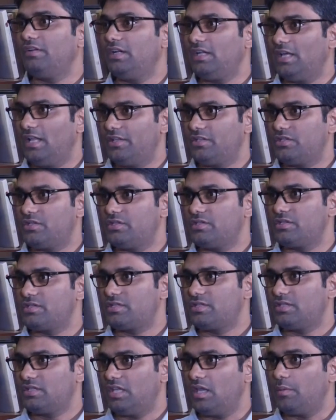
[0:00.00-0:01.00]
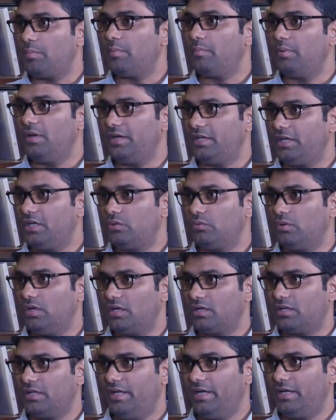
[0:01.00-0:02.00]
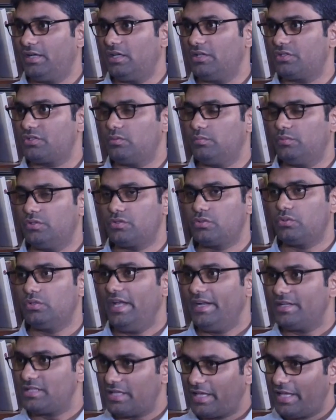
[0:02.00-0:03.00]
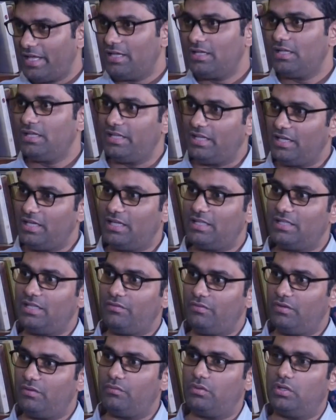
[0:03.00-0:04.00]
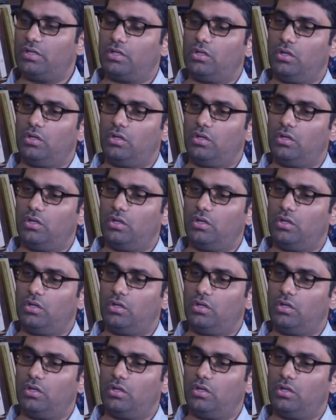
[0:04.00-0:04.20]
intelligence capability to our end customers. So that's again an area that we've worked